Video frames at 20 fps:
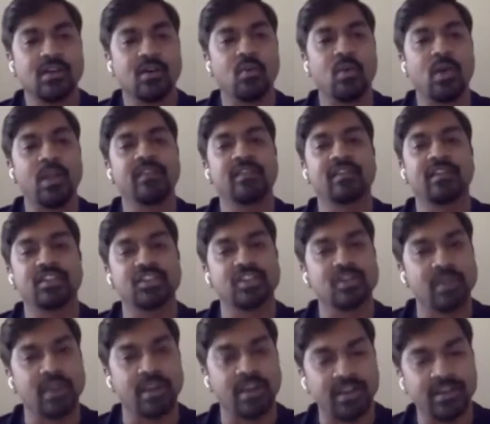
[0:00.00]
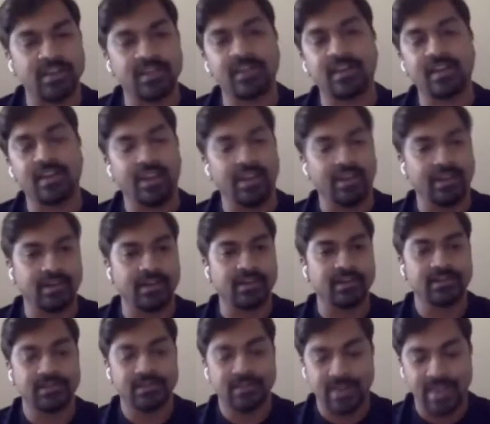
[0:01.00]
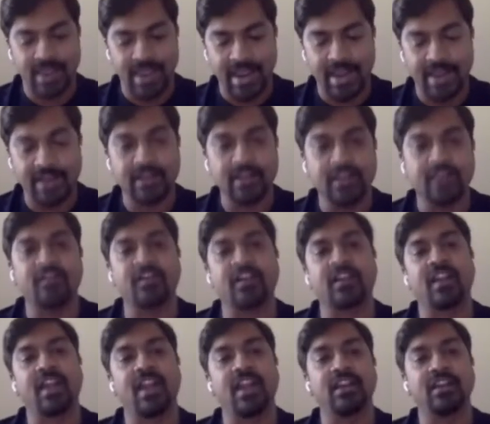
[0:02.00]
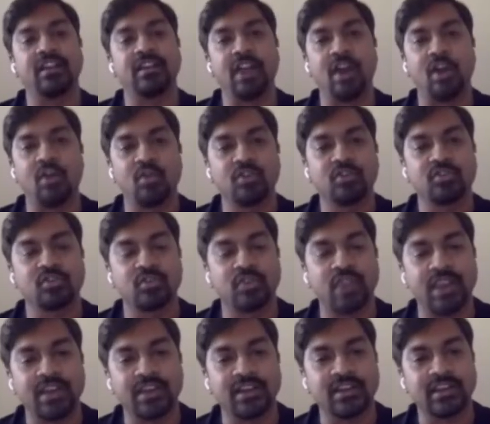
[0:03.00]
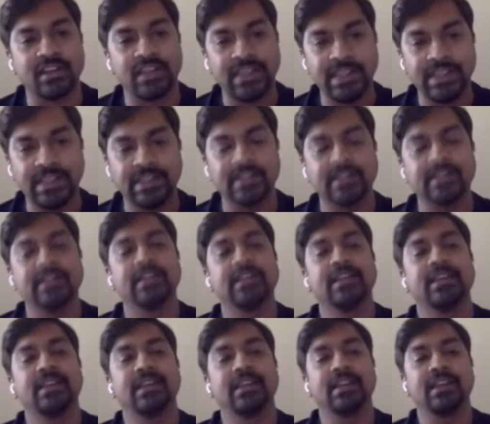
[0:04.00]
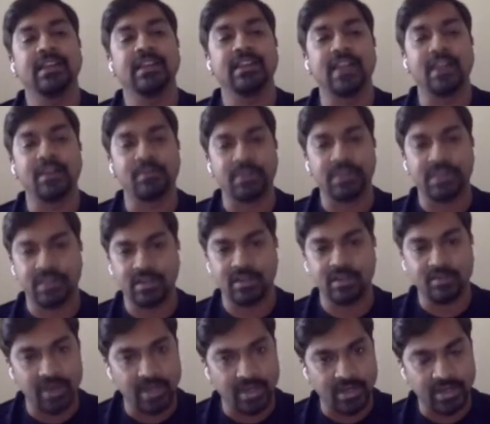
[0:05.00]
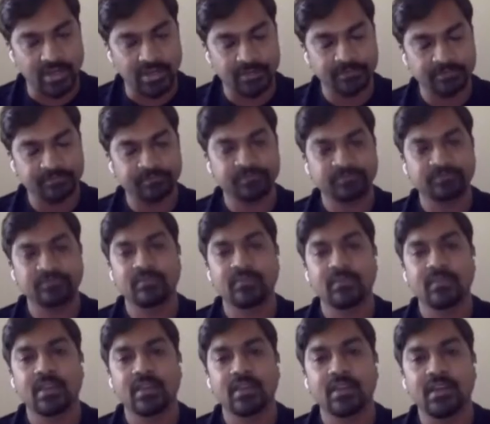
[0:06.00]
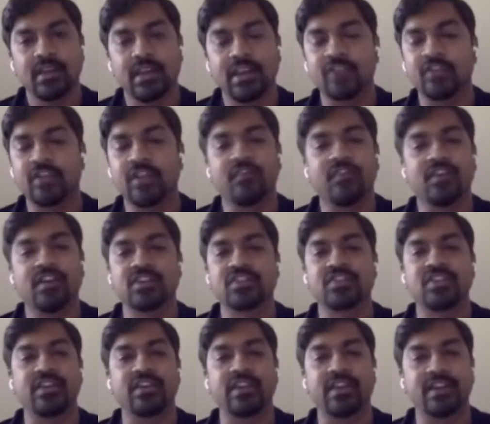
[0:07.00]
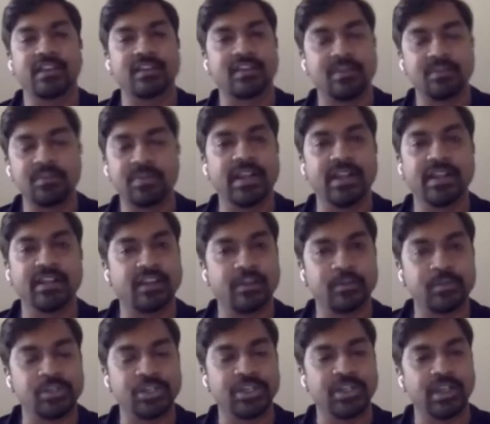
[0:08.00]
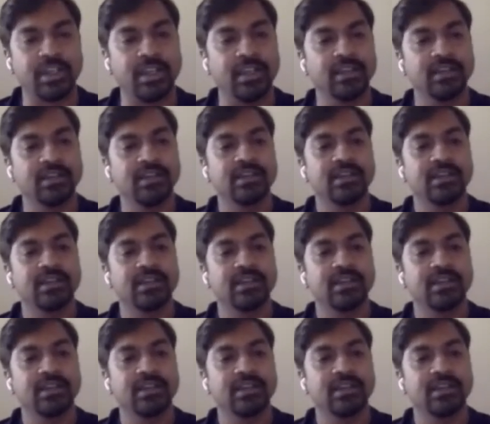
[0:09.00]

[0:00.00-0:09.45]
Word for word: Once such a bucket is created, and if a client now wants to write a key in that particular bucket, it will first generate a simple encryption key